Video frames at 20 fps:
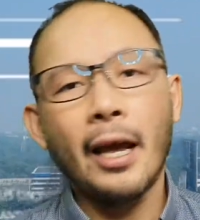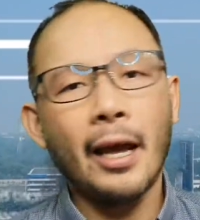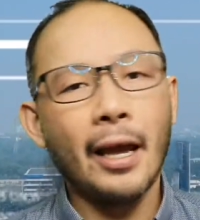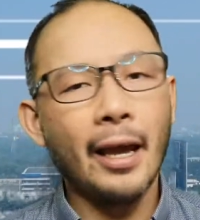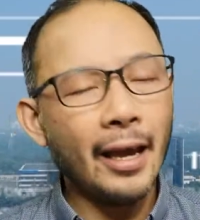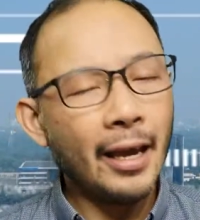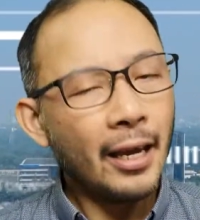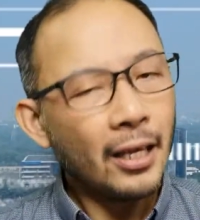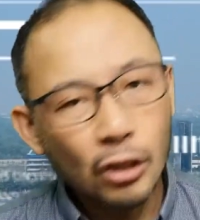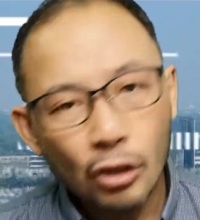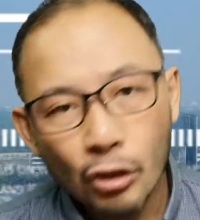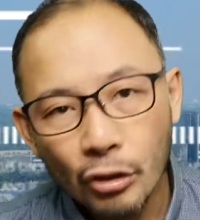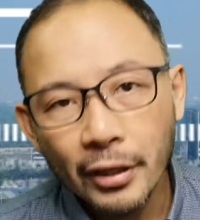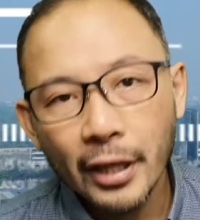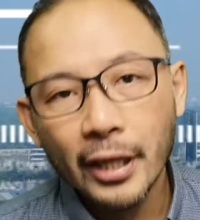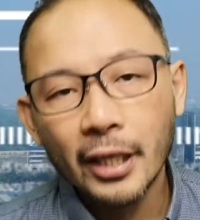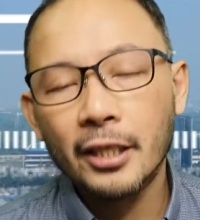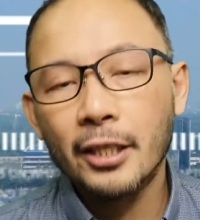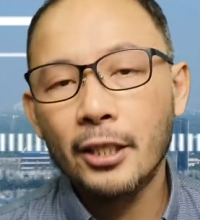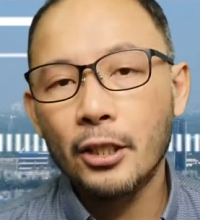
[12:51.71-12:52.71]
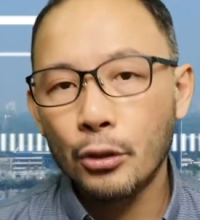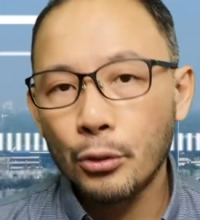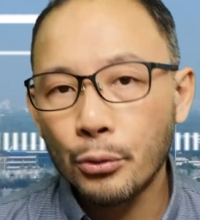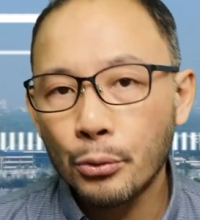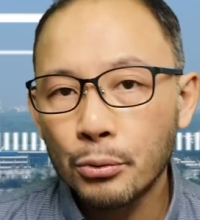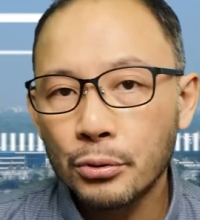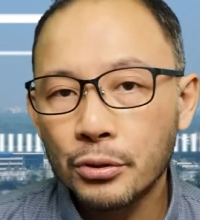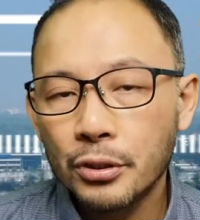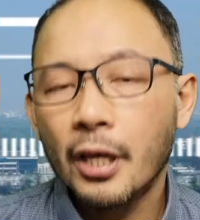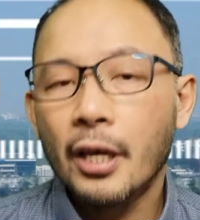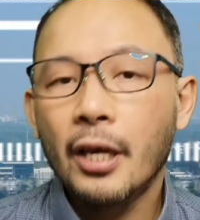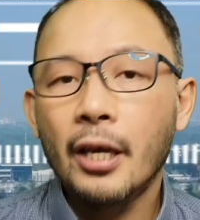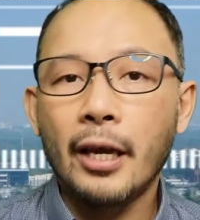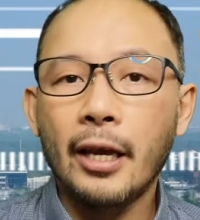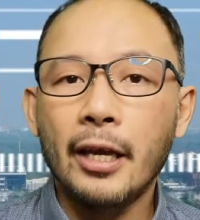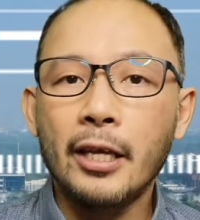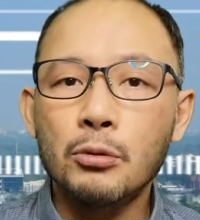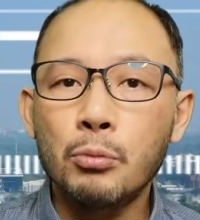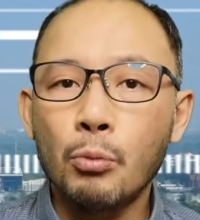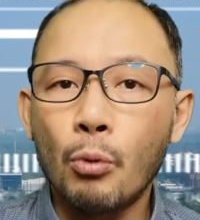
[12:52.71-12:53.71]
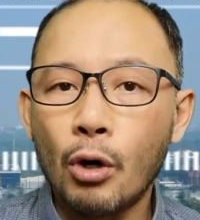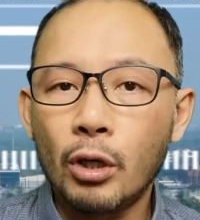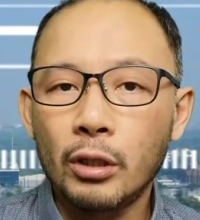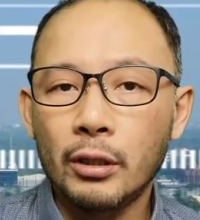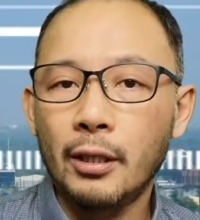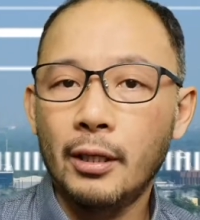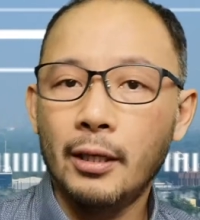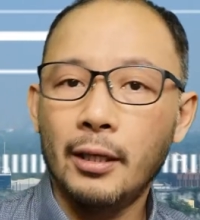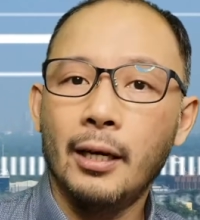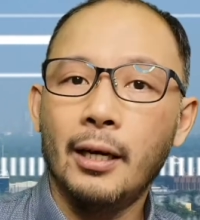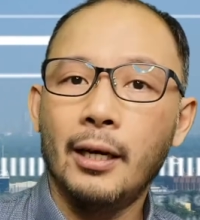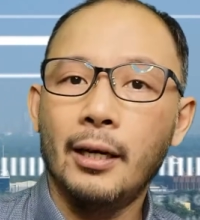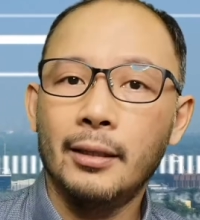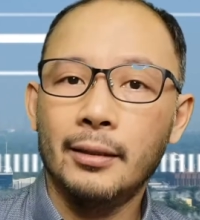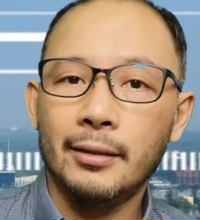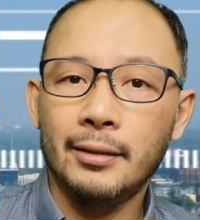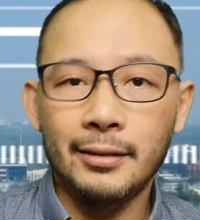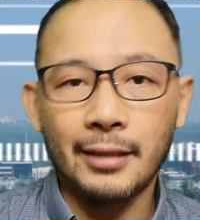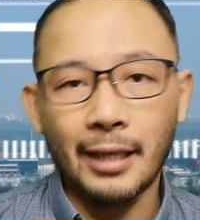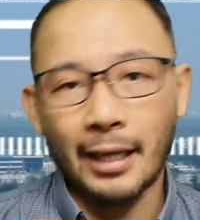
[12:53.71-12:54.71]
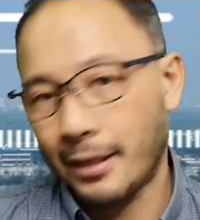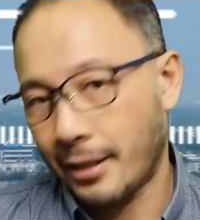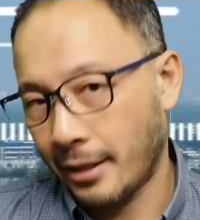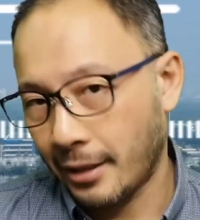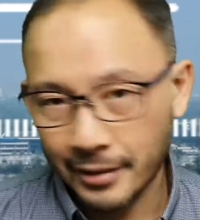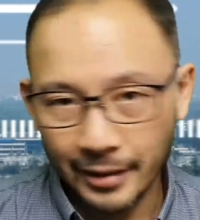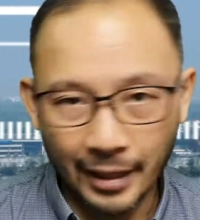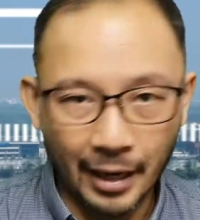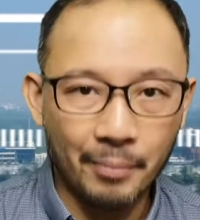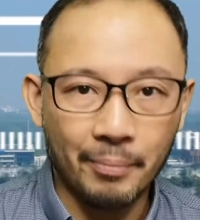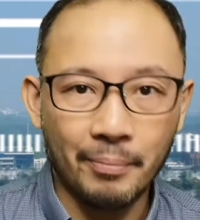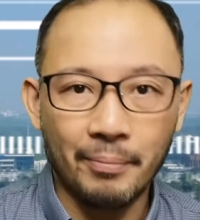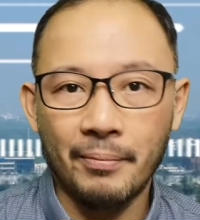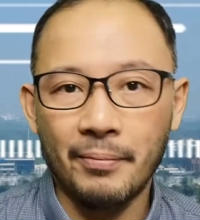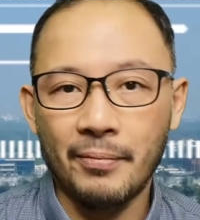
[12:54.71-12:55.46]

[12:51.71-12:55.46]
and correctly use a SWOT diagram.